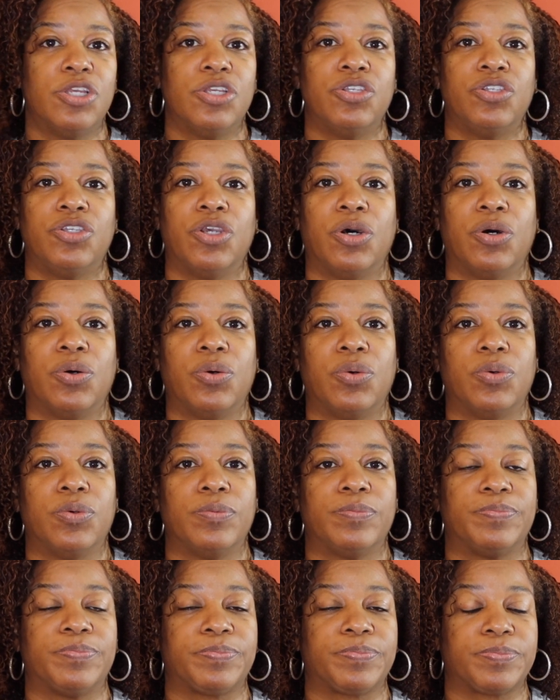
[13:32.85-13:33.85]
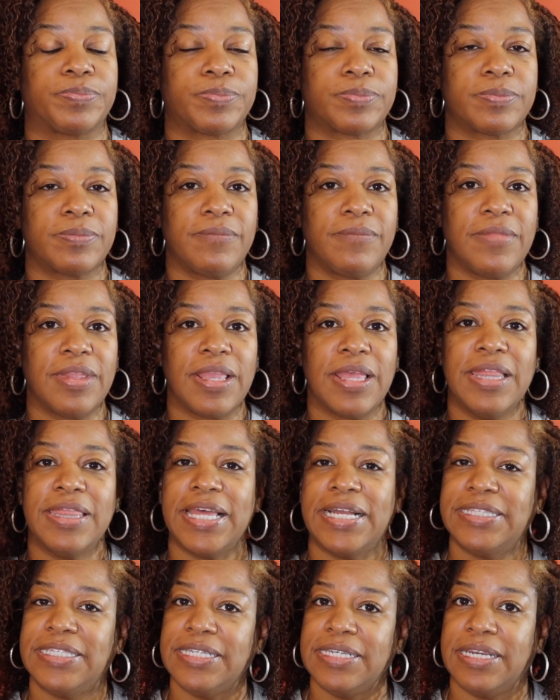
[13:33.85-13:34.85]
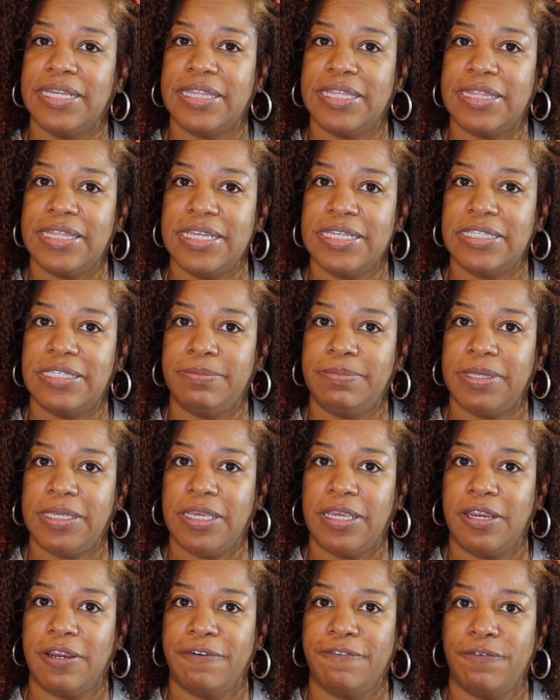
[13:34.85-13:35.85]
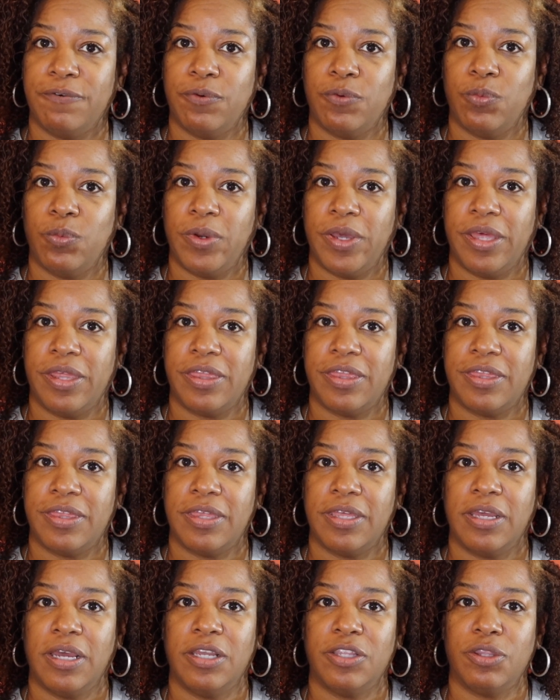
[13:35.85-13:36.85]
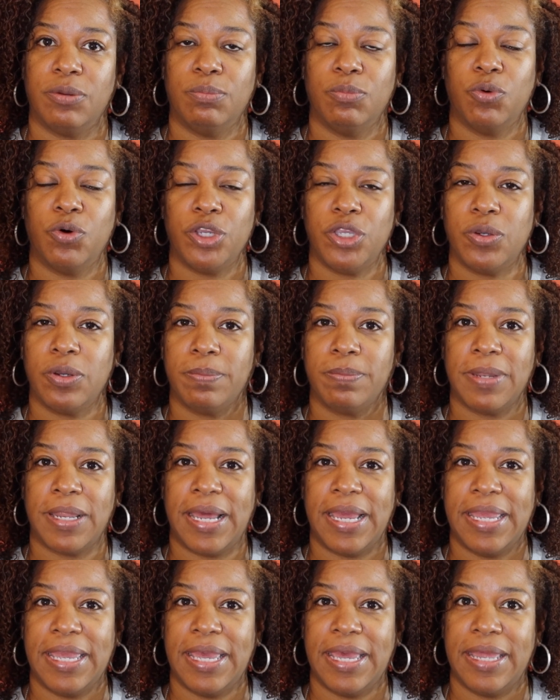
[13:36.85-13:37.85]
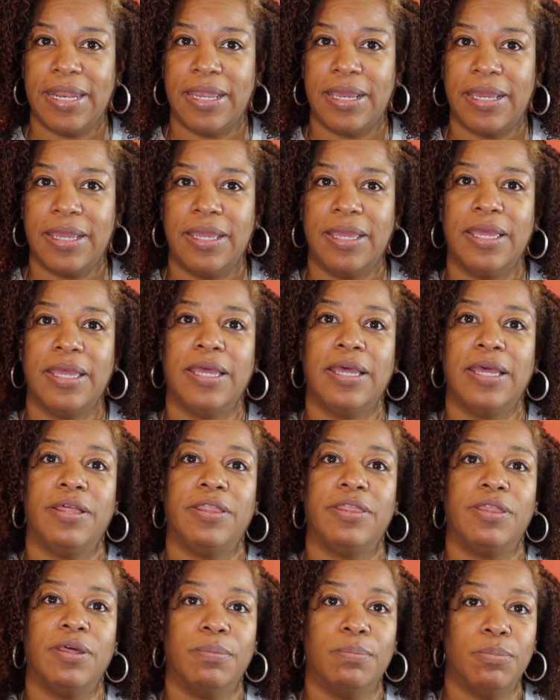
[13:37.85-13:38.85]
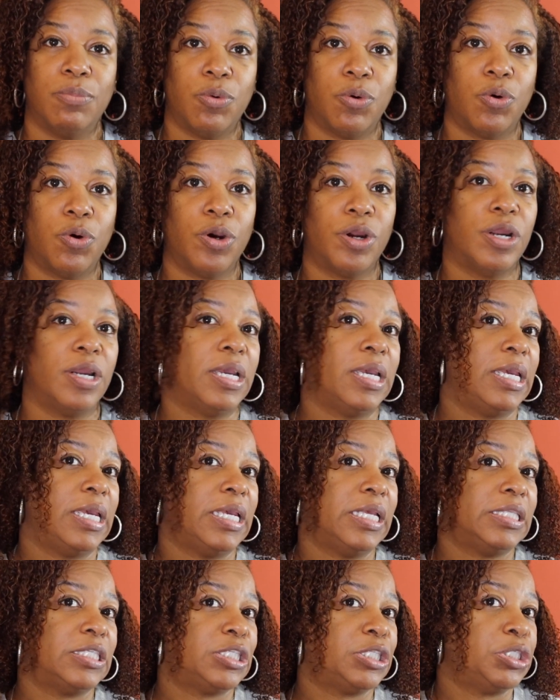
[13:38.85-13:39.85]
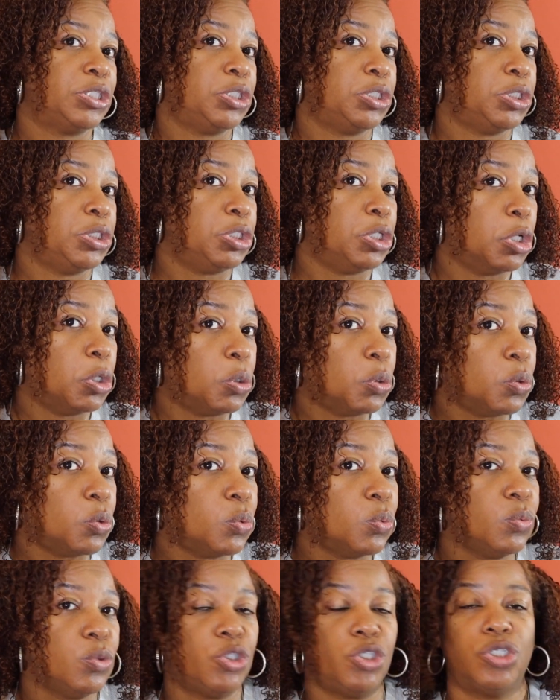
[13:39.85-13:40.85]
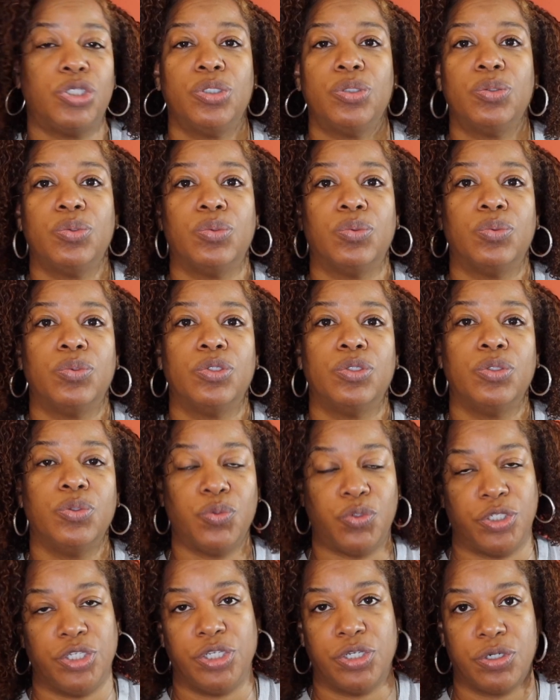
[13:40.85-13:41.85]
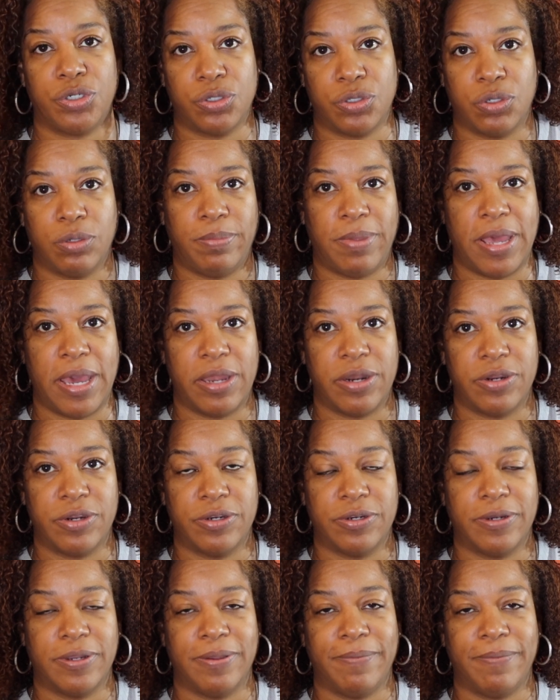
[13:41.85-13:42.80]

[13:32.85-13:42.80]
So that's another thing to be careful with. The more you apply henna, the more it's known to loosen your curl pattern.